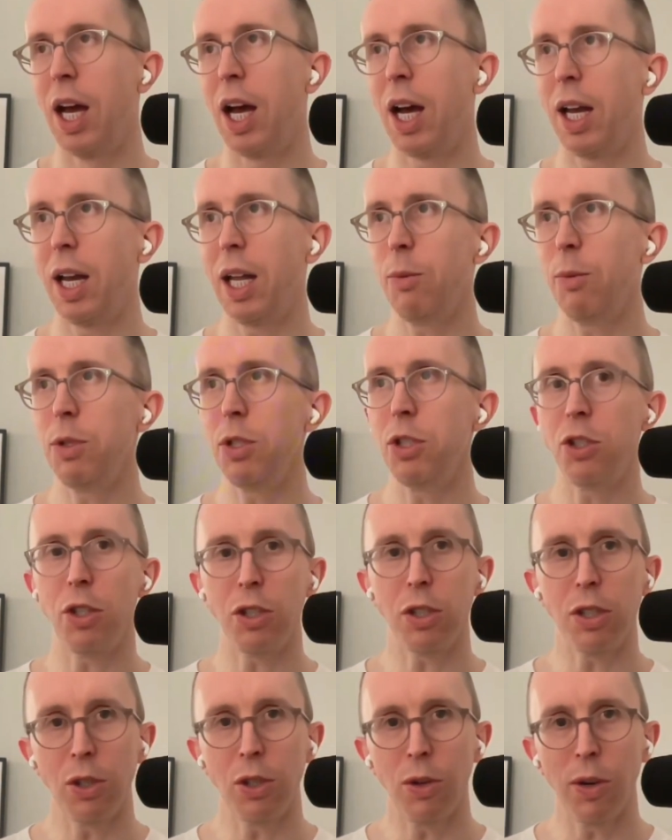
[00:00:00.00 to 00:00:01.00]
and I was
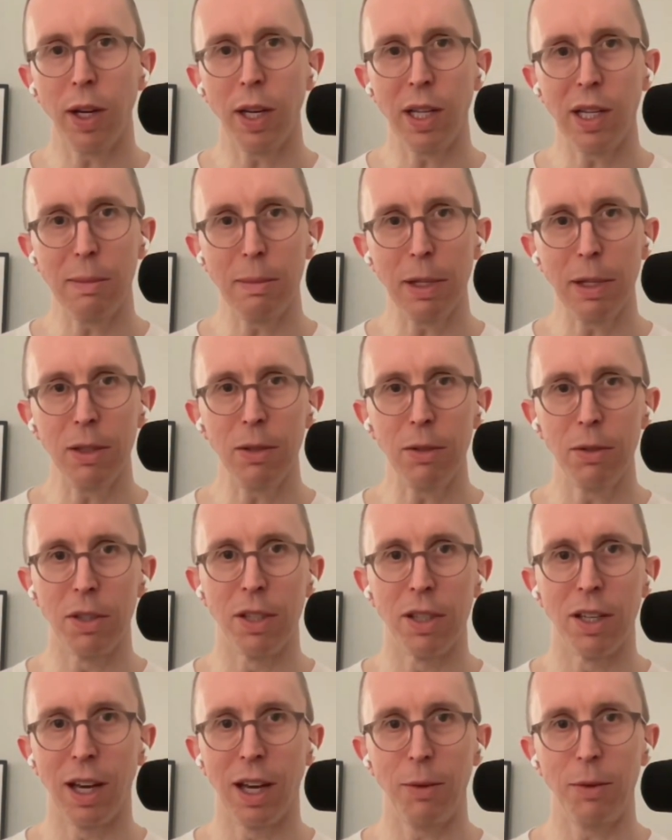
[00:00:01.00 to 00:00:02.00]
just not in the mood.
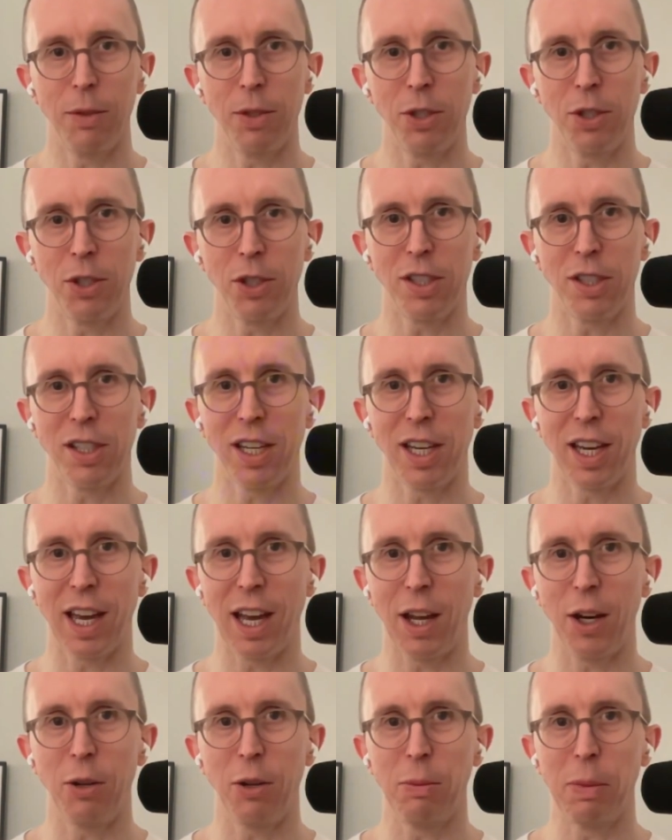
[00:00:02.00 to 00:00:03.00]
I was just
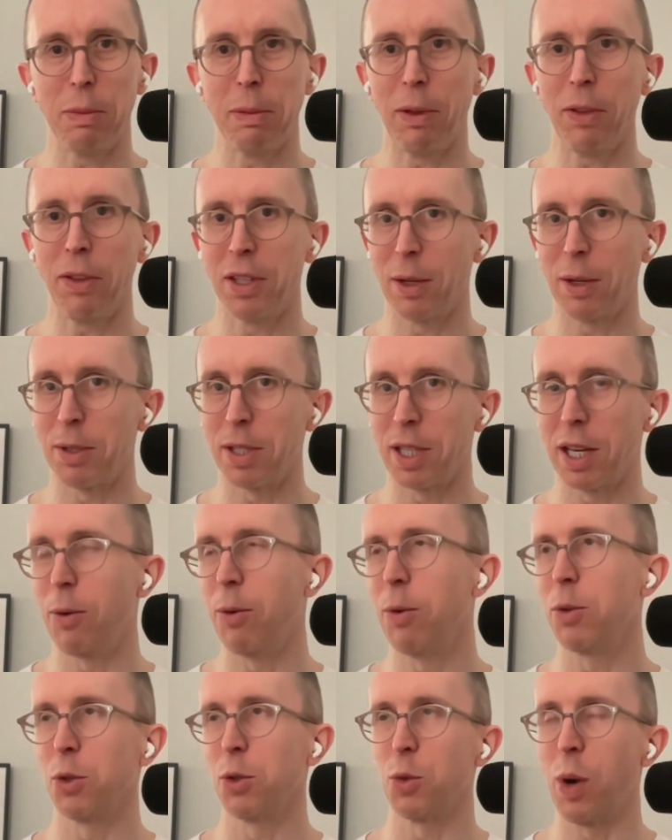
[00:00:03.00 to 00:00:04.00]
cannot be bothered. I was like, well,
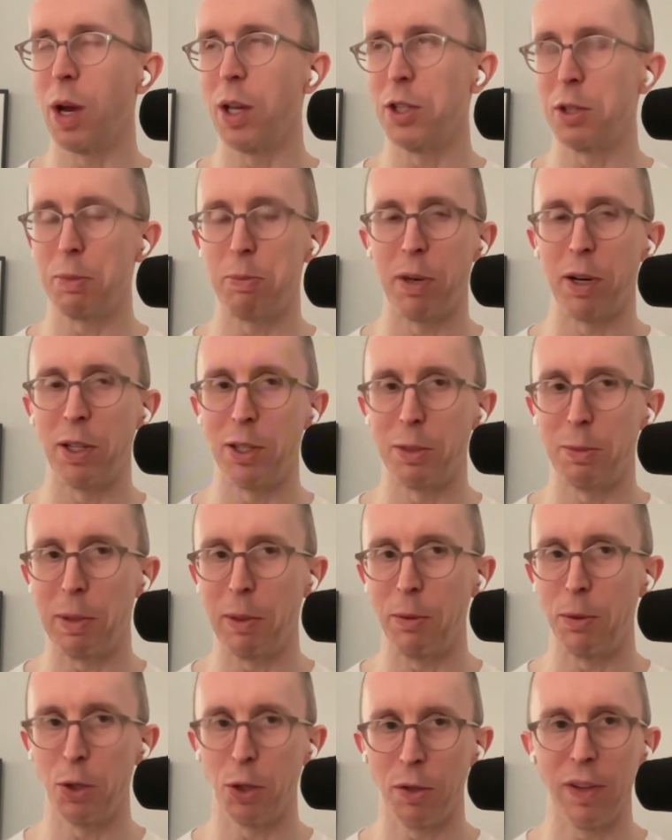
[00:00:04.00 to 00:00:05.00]
it wasn't quite sprints, but it
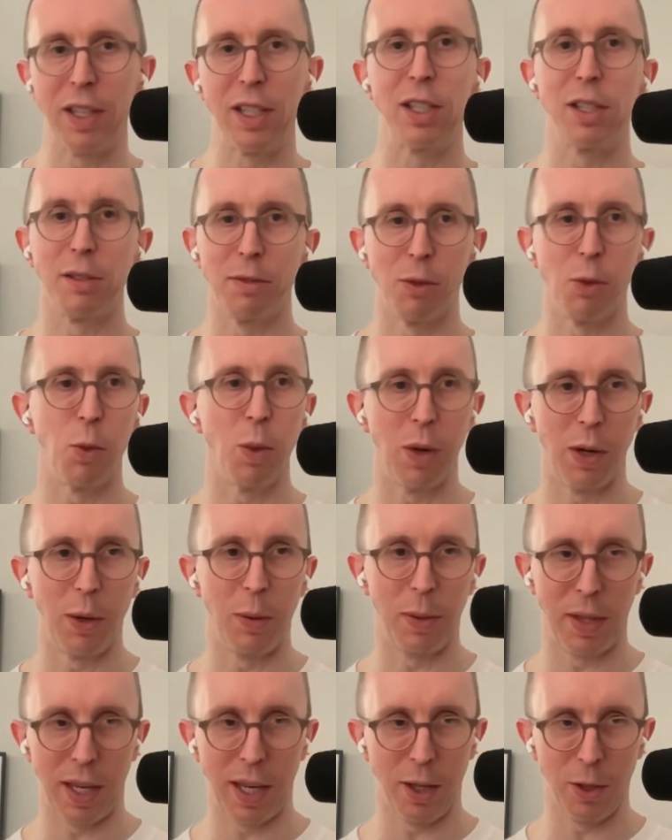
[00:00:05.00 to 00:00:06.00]
was sort of interval work
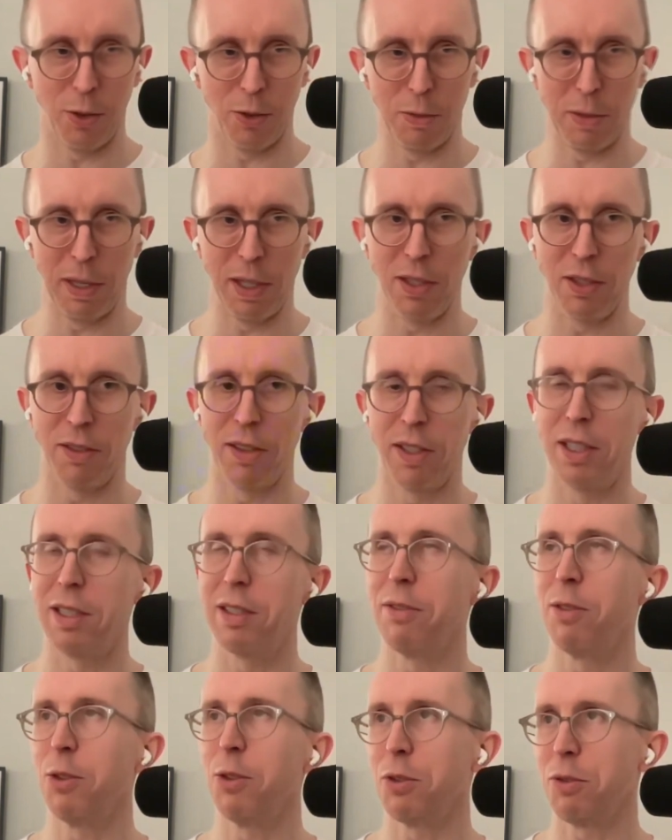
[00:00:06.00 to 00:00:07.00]
with 800-meter
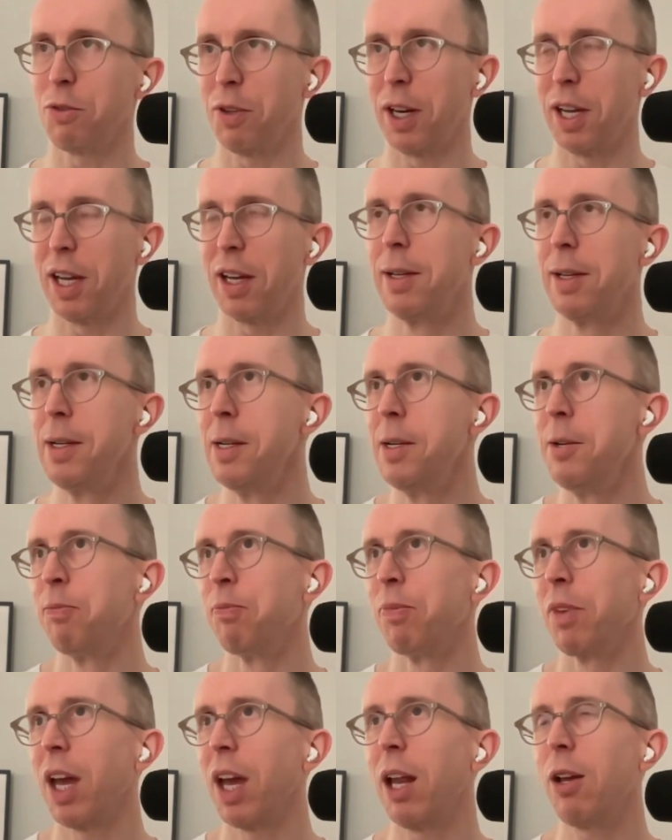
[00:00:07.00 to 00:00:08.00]
intervals for an hour.
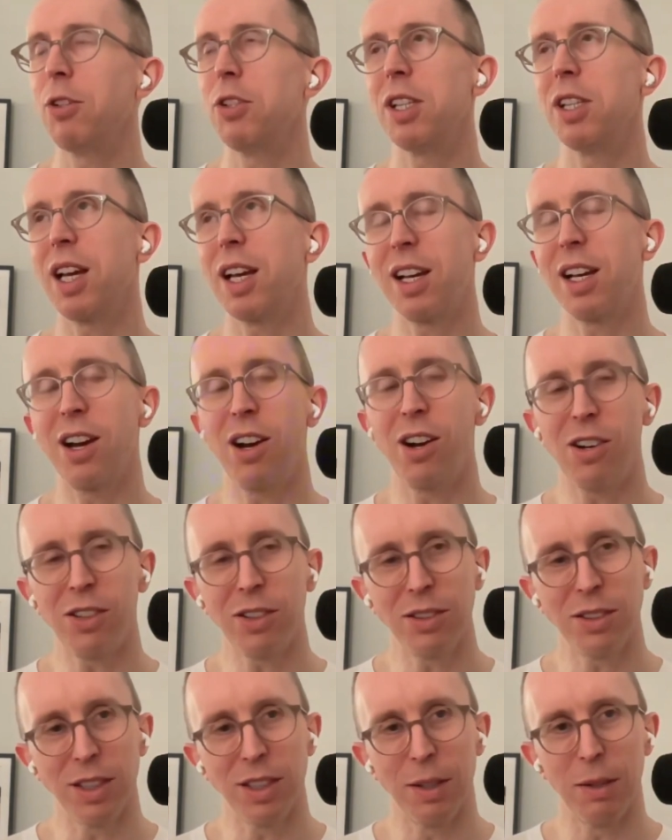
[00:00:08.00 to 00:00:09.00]
I
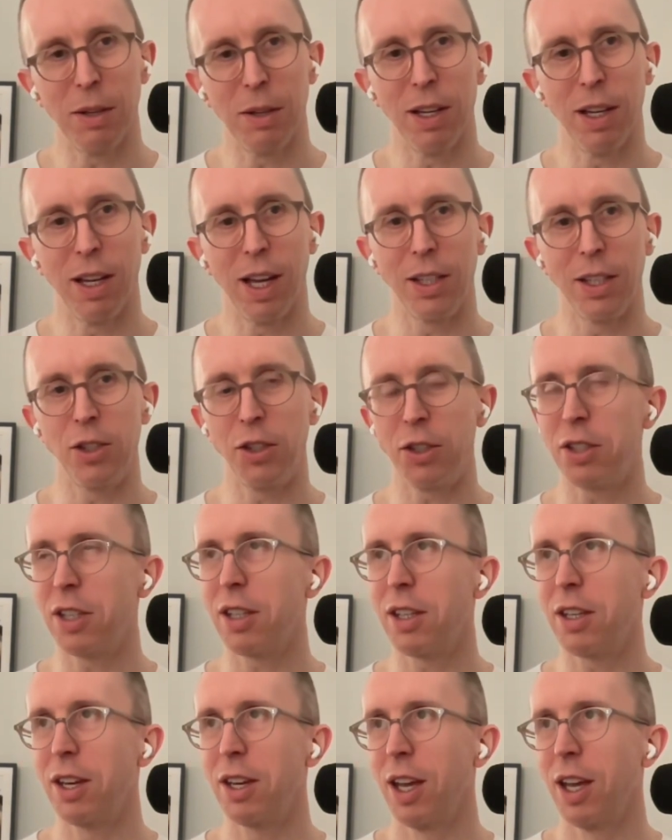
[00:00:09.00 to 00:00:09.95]
can't, I just,